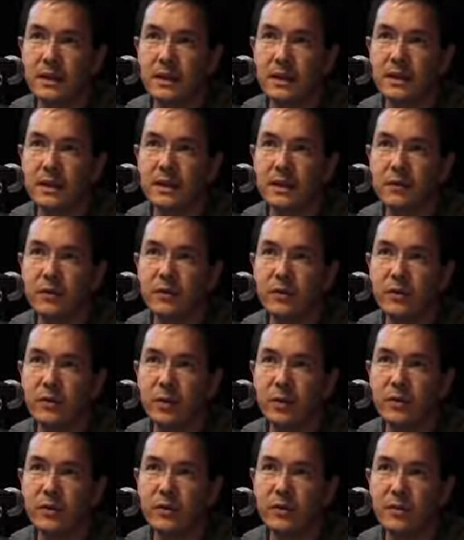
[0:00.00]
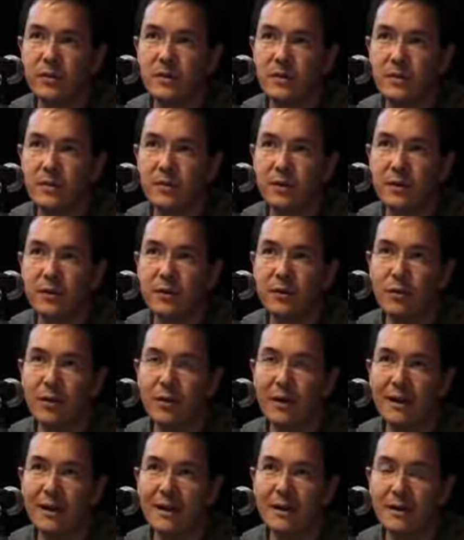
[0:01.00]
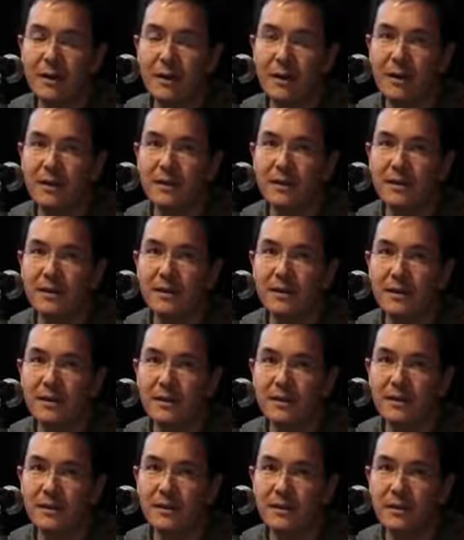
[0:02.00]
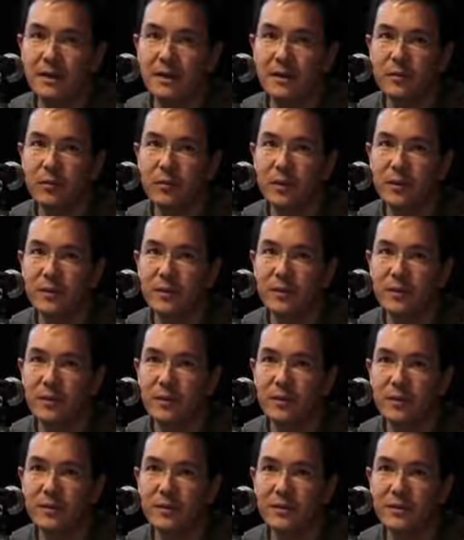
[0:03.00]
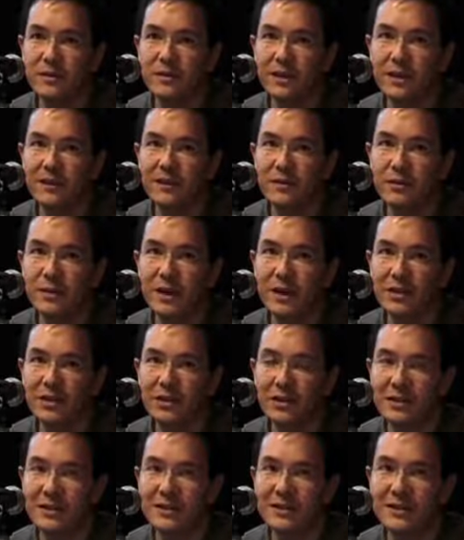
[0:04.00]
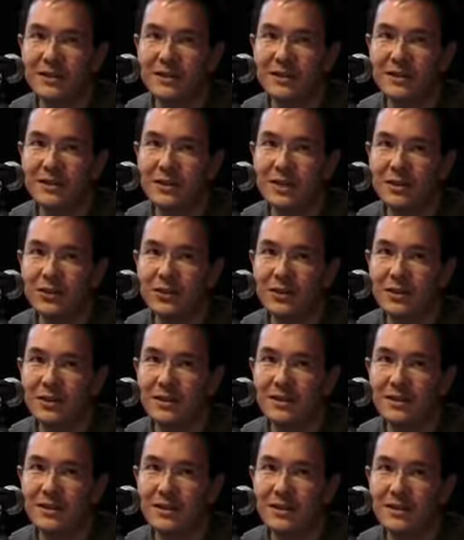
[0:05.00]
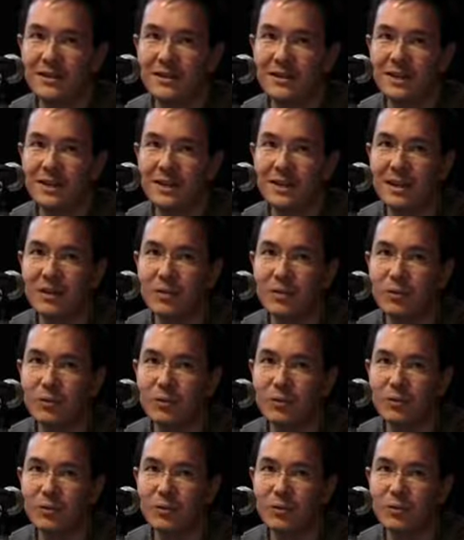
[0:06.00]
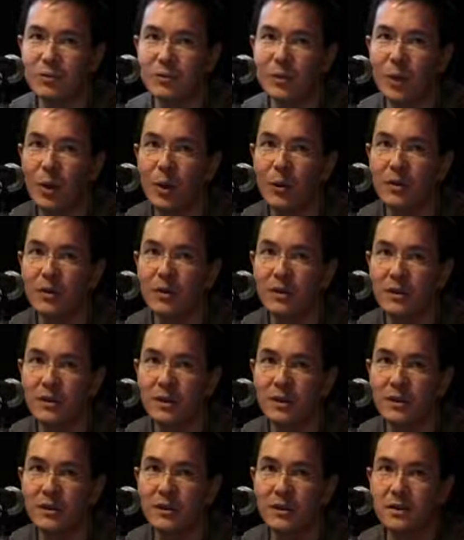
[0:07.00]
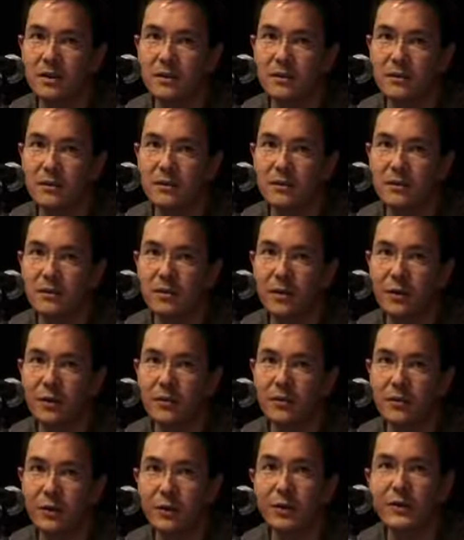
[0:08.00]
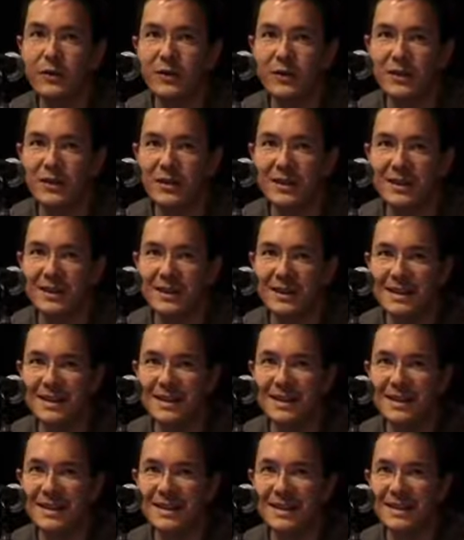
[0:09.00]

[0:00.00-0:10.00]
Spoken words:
their responses can be quite enlightening, whereas we will tend to rationalise and intellectualise things. An animal will respond very sincerely.